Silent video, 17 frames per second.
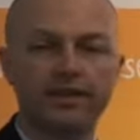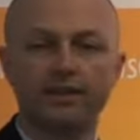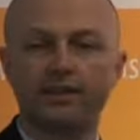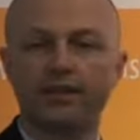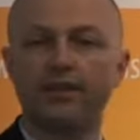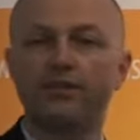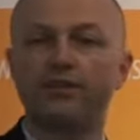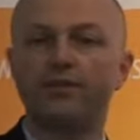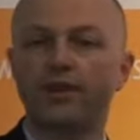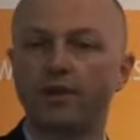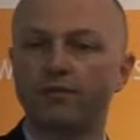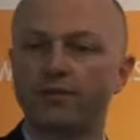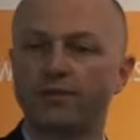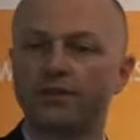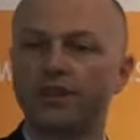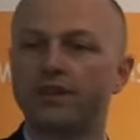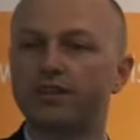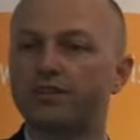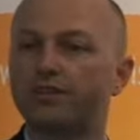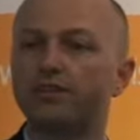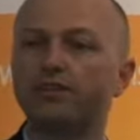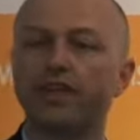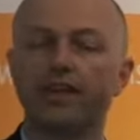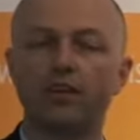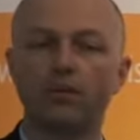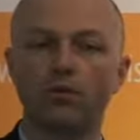The 75% is
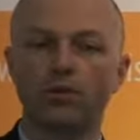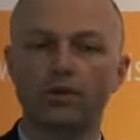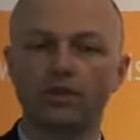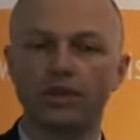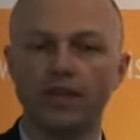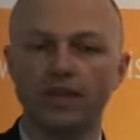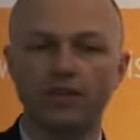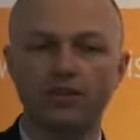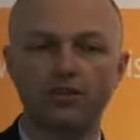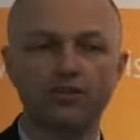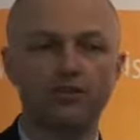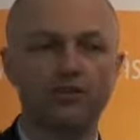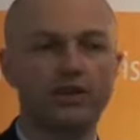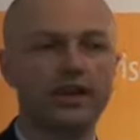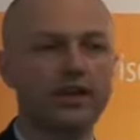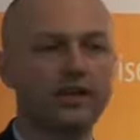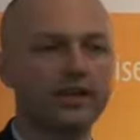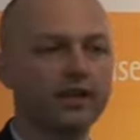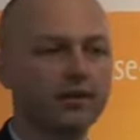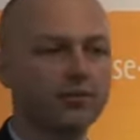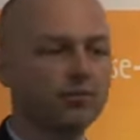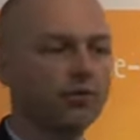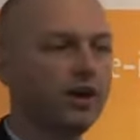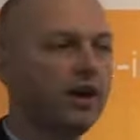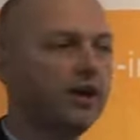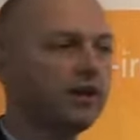still getting orientation training, getting
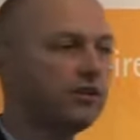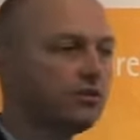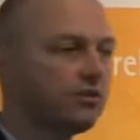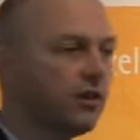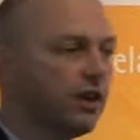product